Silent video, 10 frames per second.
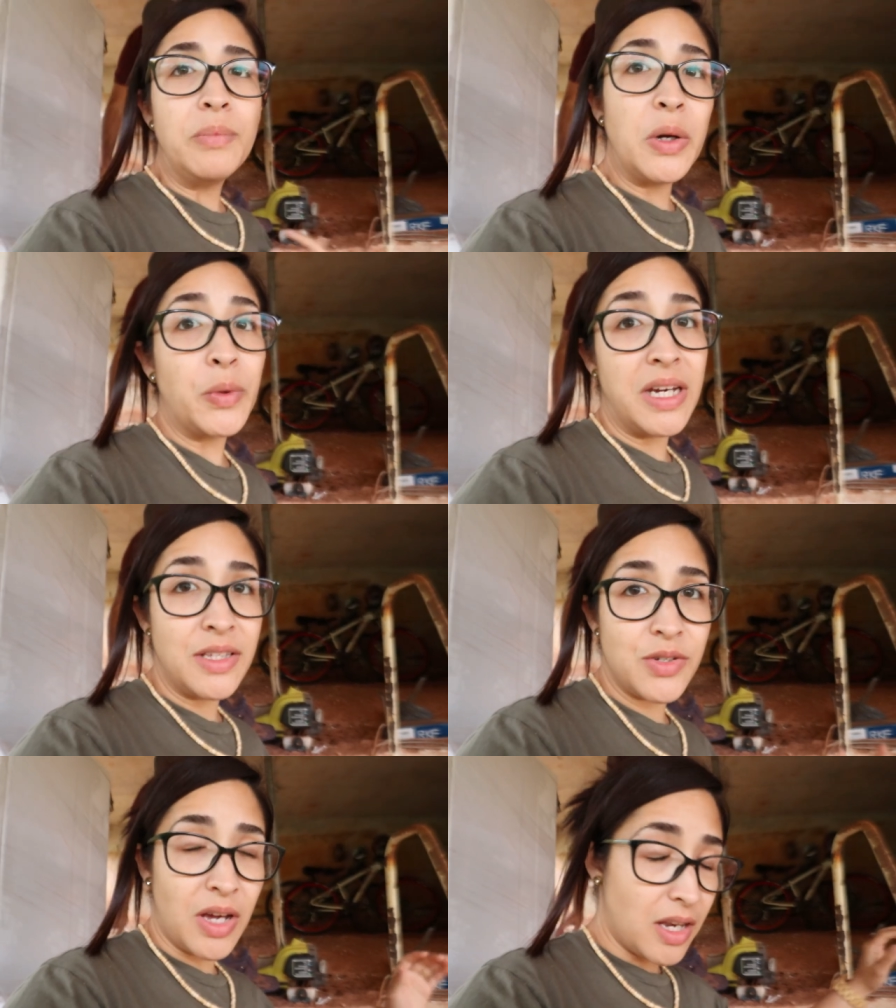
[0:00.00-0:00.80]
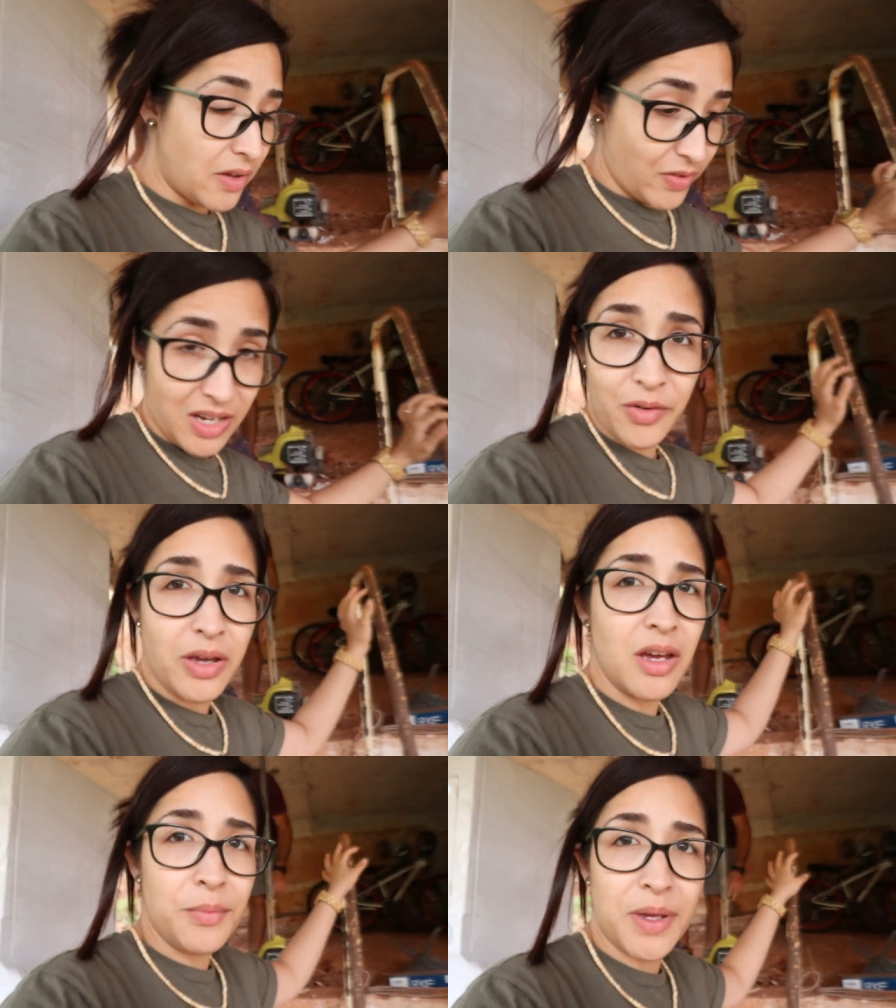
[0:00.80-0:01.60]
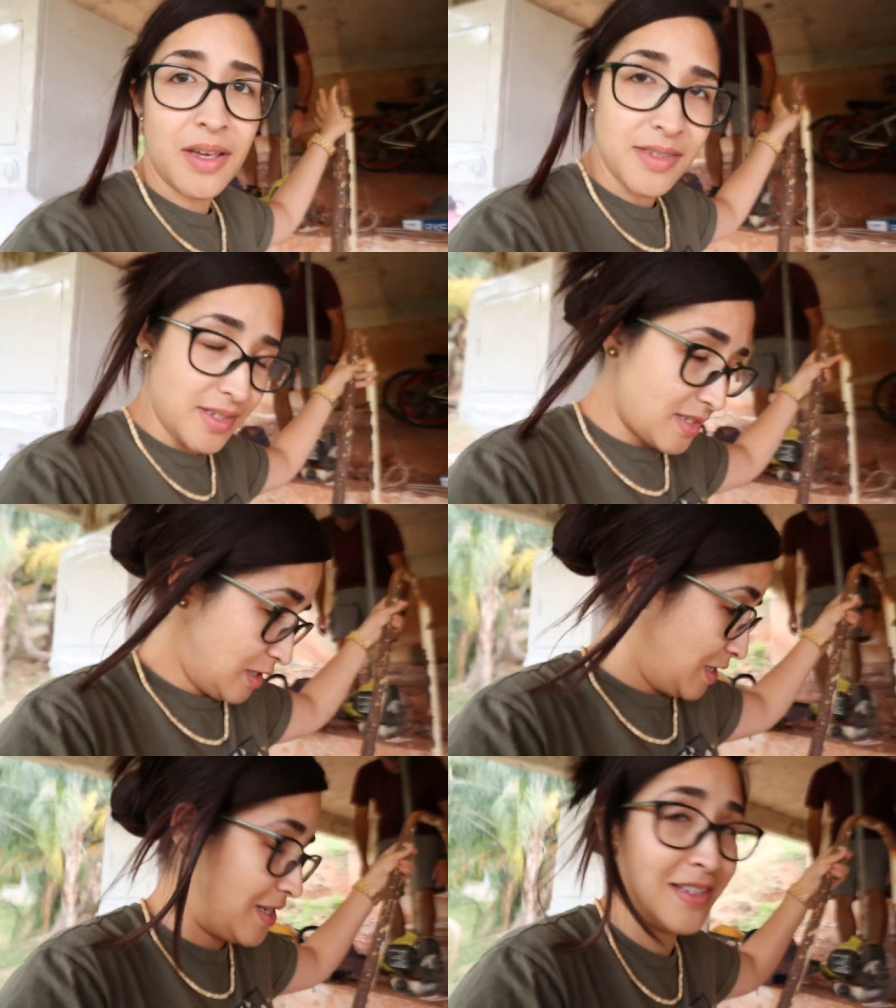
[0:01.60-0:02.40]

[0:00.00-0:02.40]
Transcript: but we need to end the video here because this is